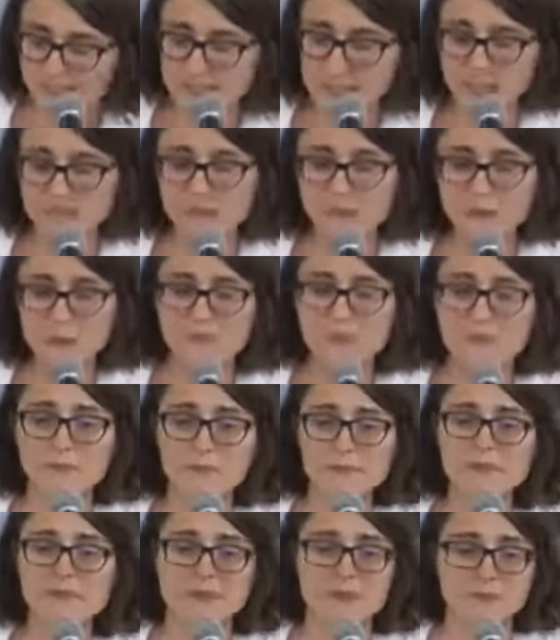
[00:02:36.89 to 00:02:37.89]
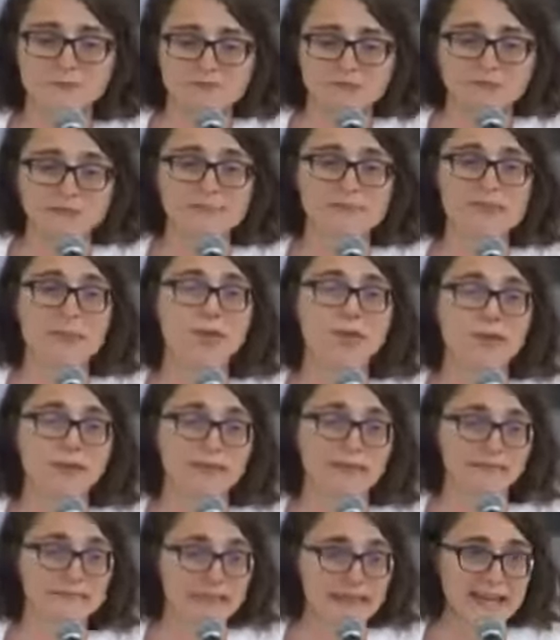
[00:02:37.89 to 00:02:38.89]
California Women's Agenda,
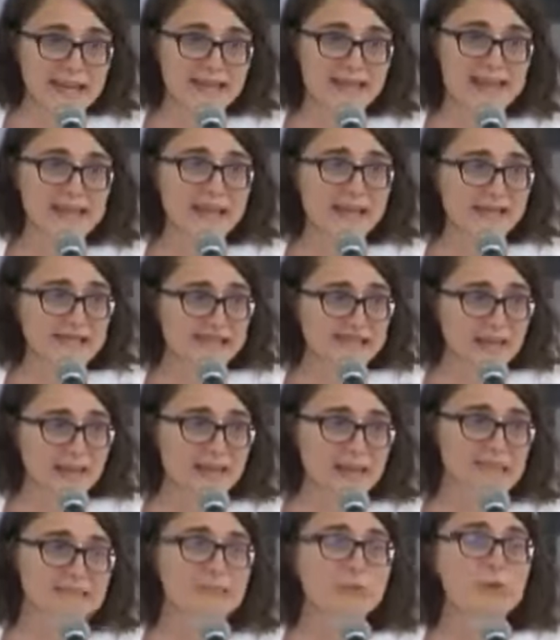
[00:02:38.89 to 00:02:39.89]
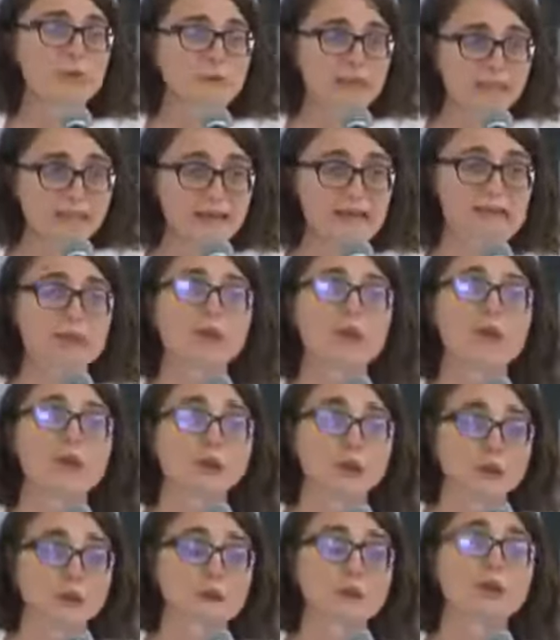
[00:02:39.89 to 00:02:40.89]
again, the idea is bringing the
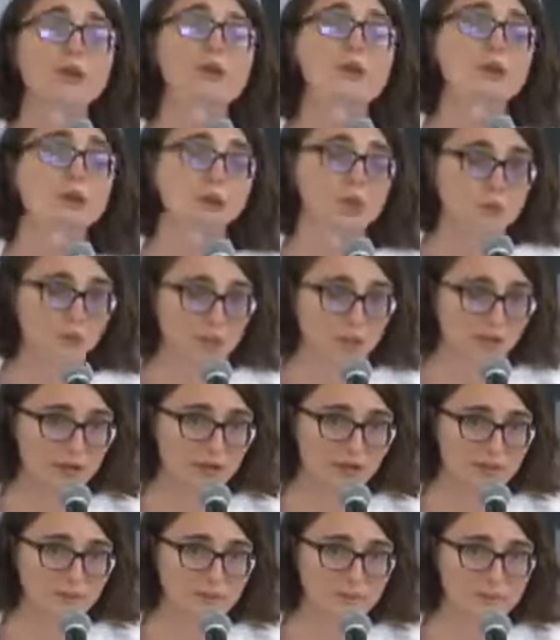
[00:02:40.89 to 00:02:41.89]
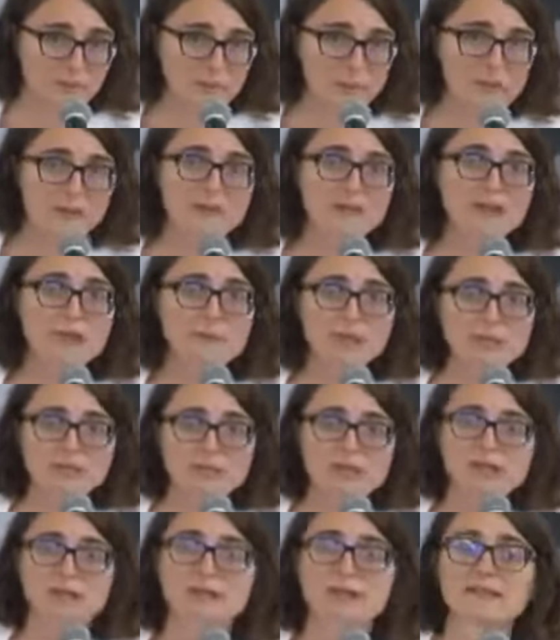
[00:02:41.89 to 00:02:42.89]
global local,
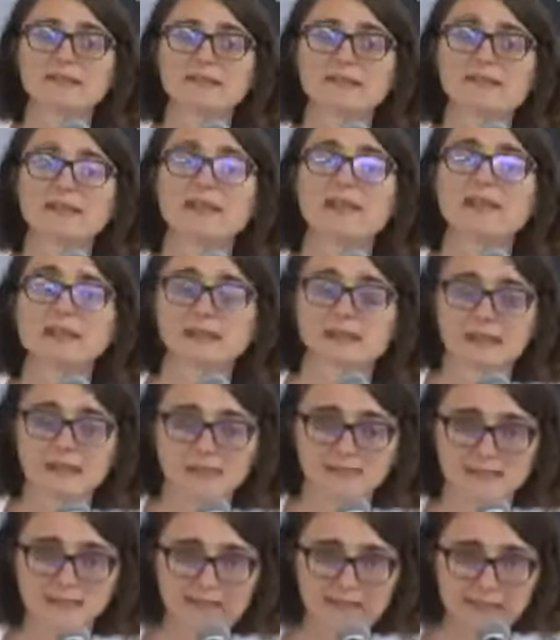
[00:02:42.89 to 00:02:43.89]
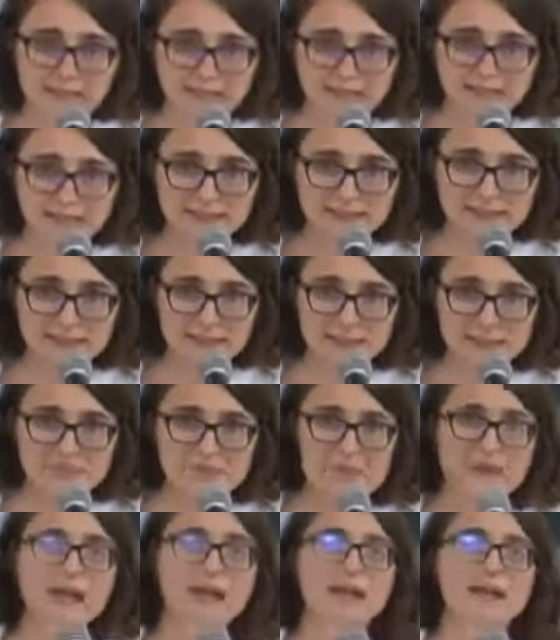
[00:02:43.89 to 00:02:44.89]
which is in
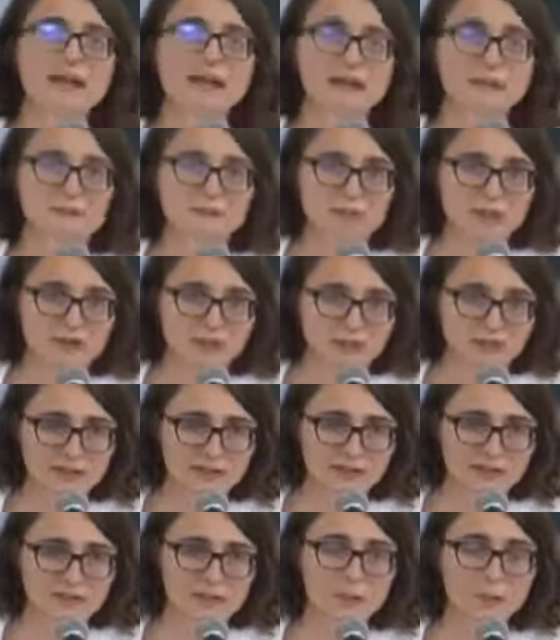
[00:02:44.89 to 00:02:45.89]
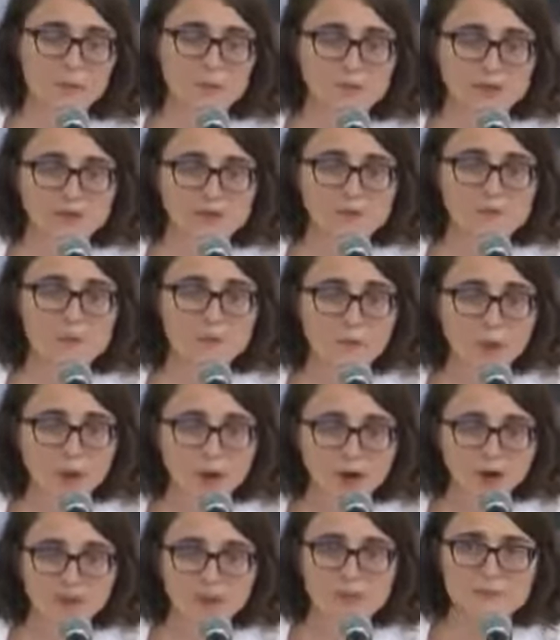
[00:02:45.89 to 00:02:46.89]
1995, WIN
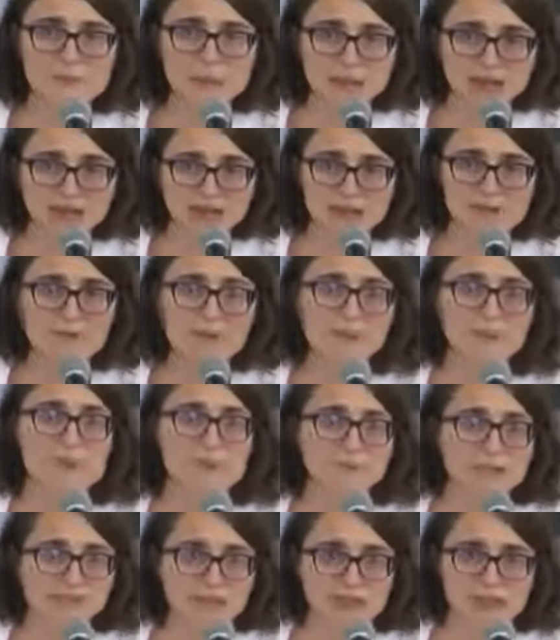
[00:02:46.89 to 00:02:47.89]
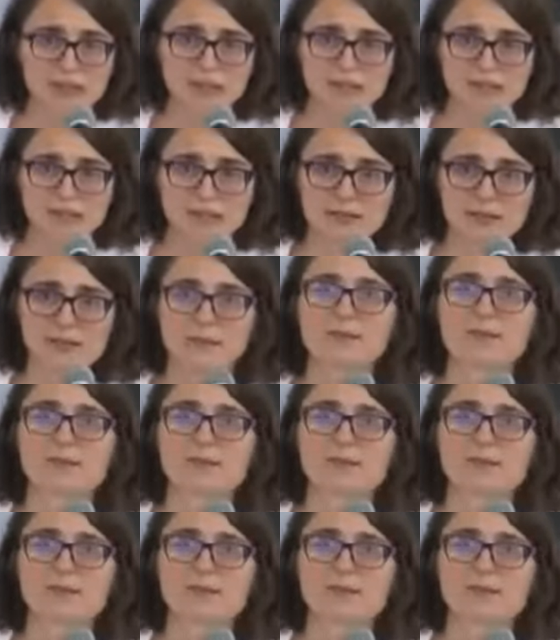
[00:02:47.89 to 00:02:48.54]
brought back from Beijing